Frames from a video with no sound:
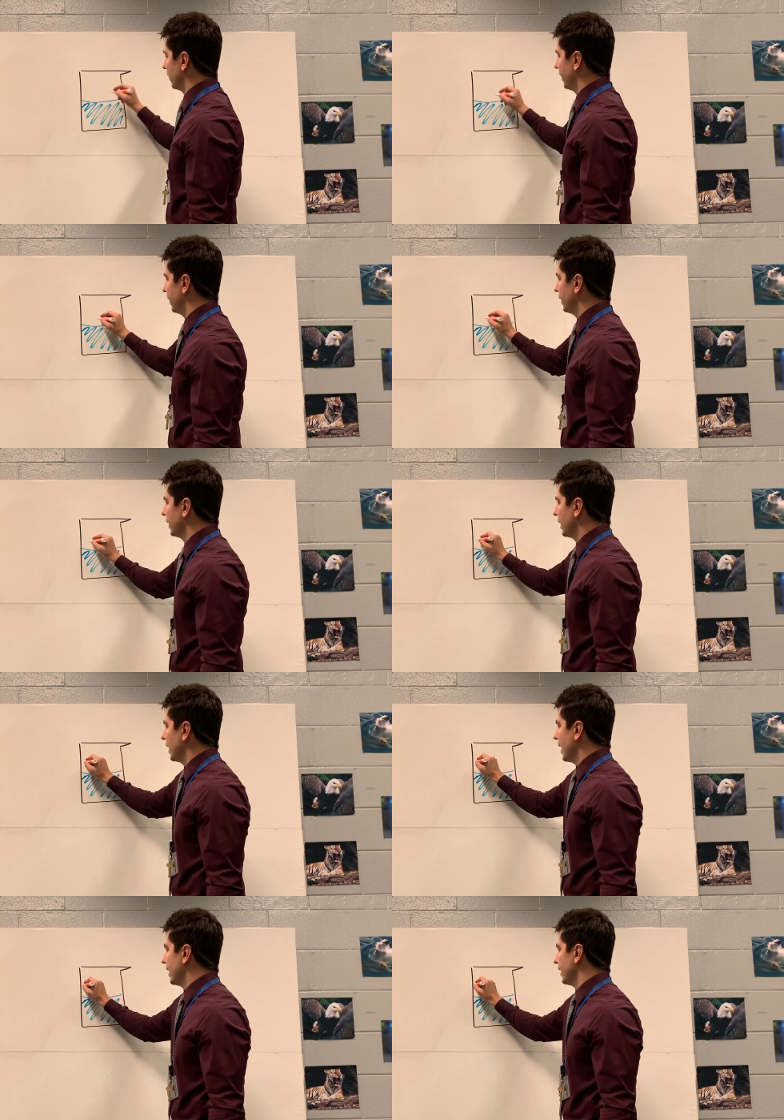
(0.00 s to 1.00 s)
in it,
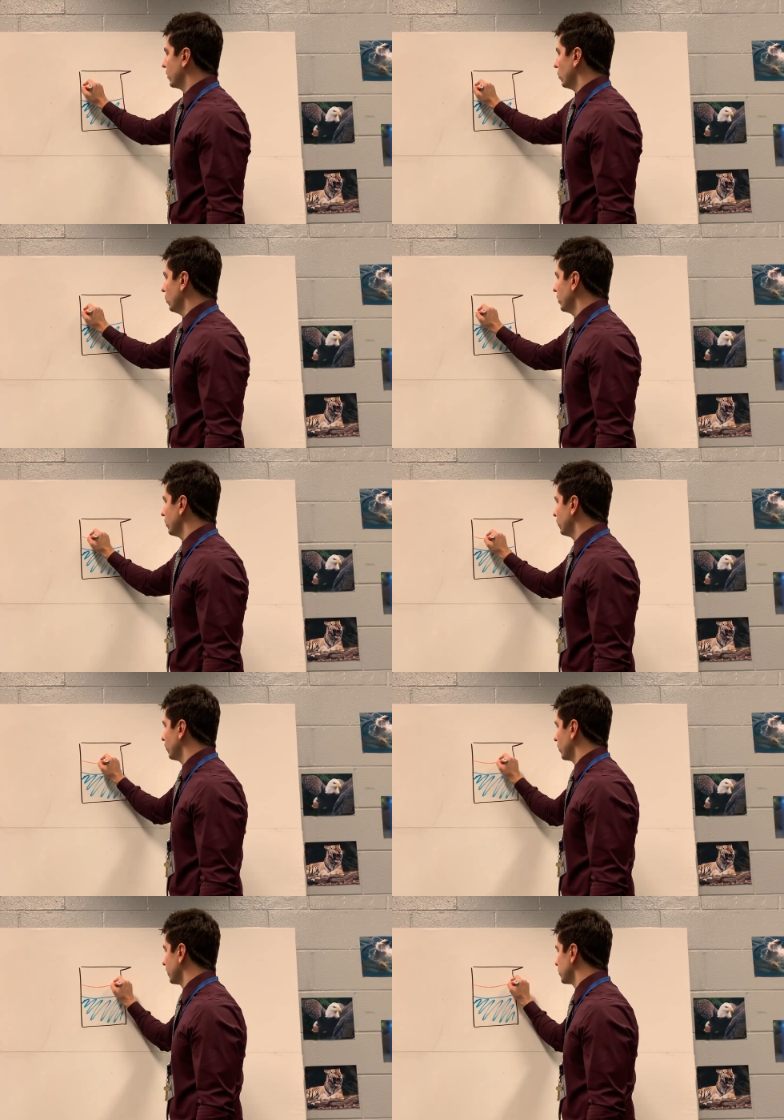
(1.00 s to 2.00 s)
and then the oil
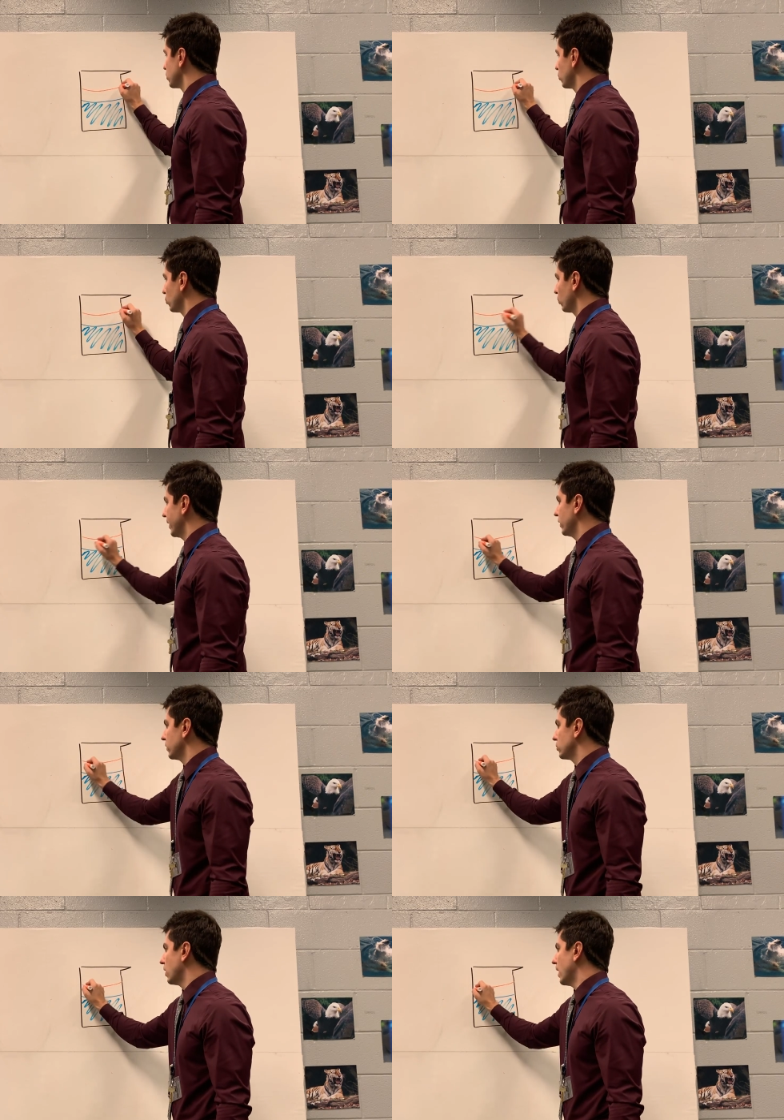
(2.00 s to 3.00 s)
forms right
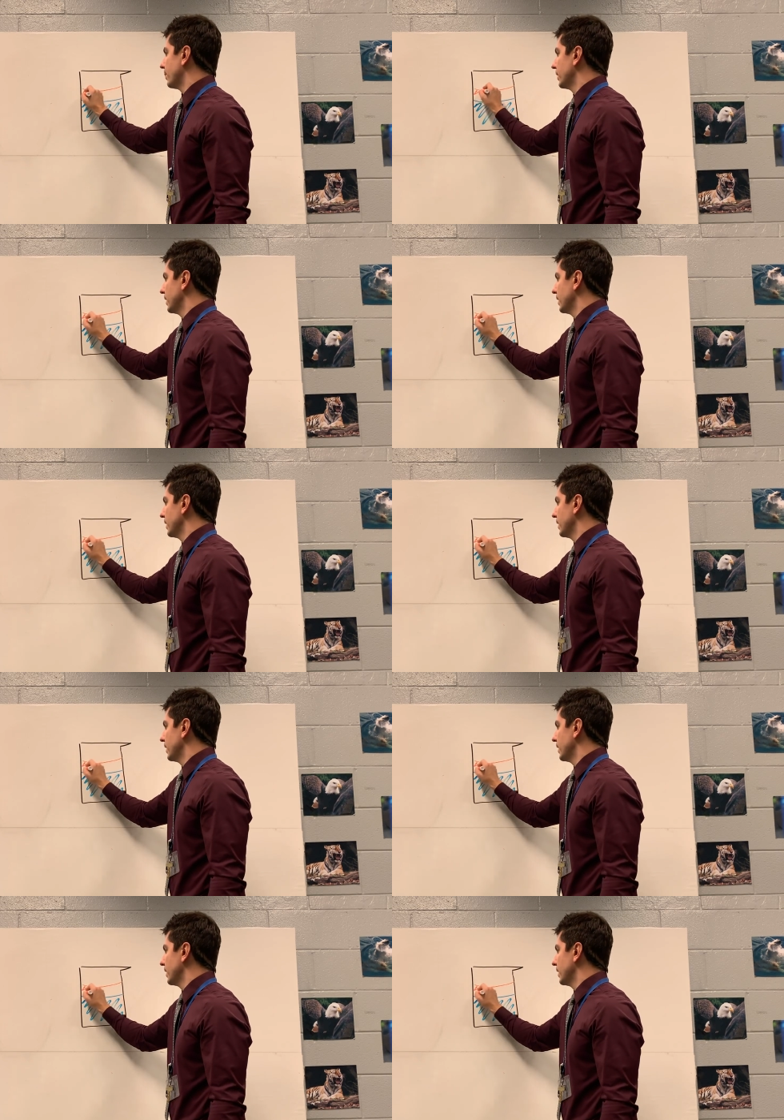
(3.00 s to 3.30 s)
on top.